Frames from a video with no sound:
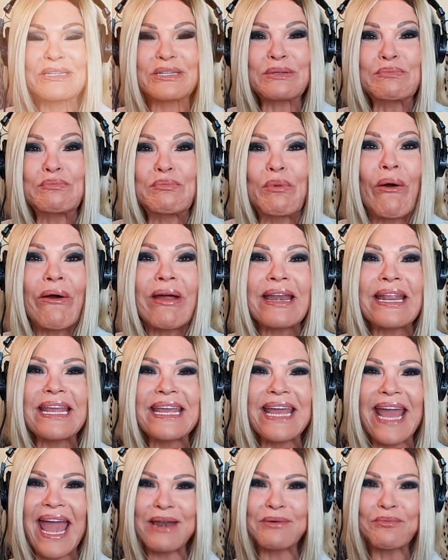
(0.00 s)
Good
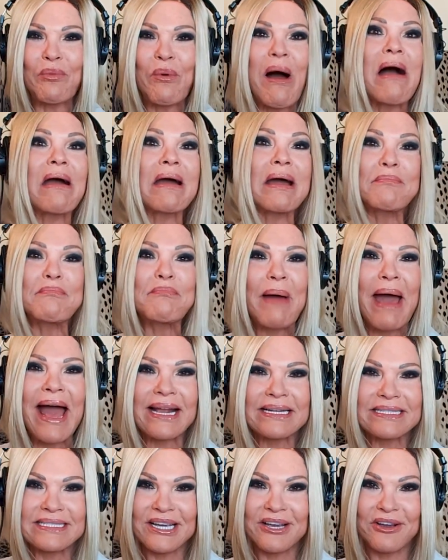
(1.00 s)
morning and welcome
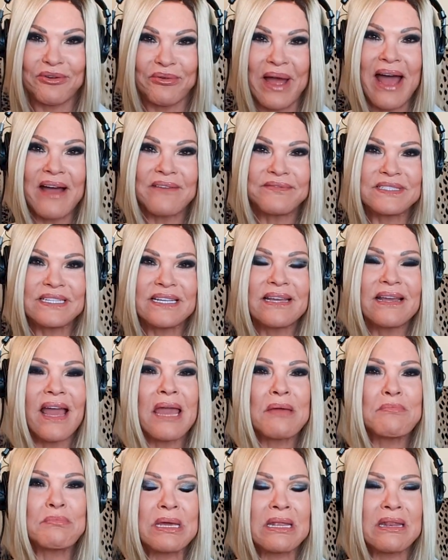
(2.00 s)
back to Crafting
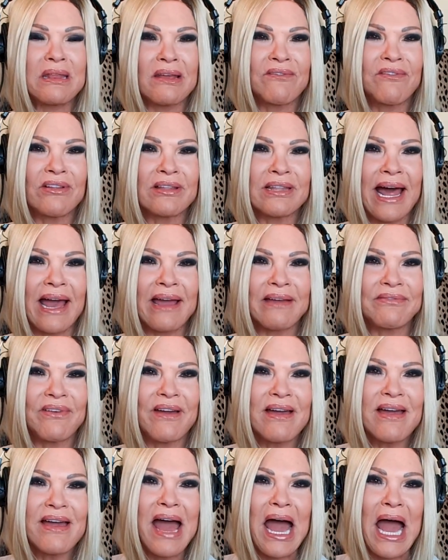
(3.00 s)
a Meaningful Life.
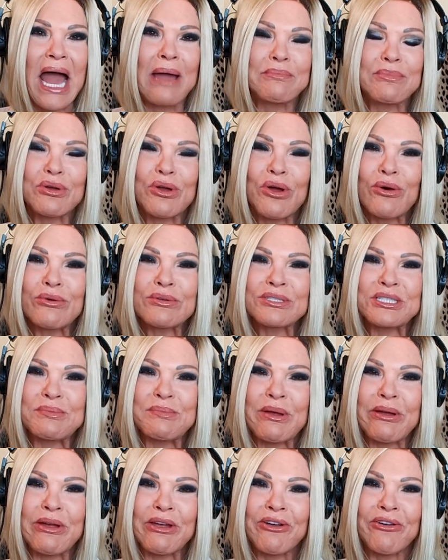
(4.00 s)
I'm your host,
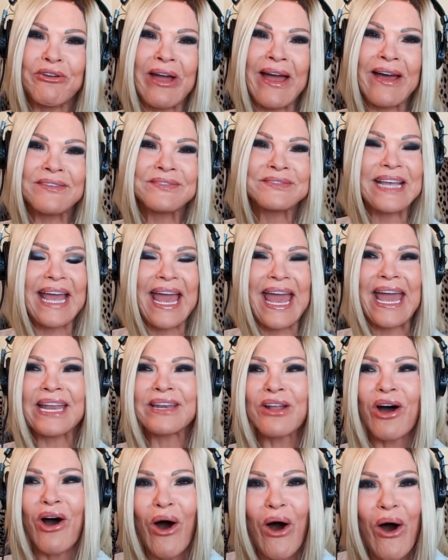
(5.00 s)
Mary Crafts,
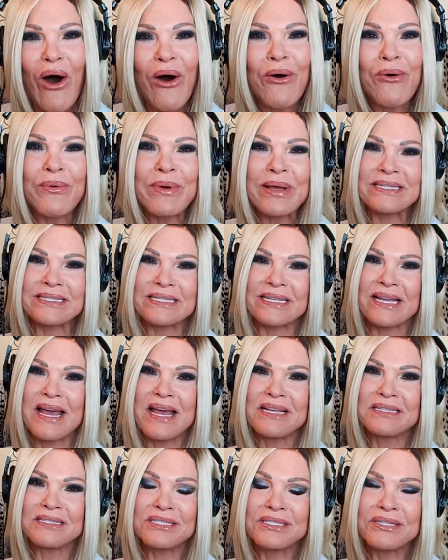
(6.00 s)
and always
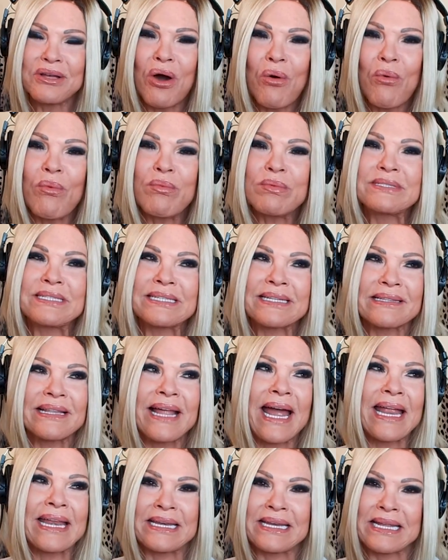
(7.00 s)
so
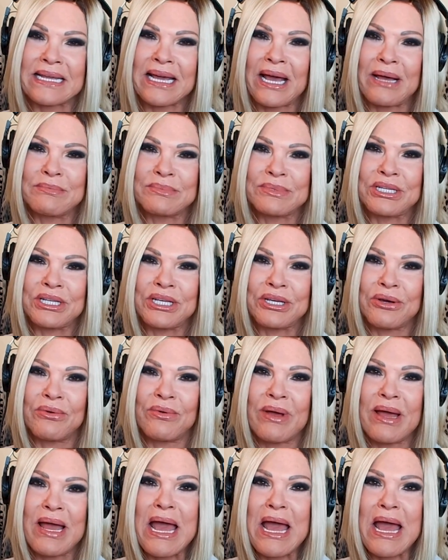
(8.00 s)
delighted to come to you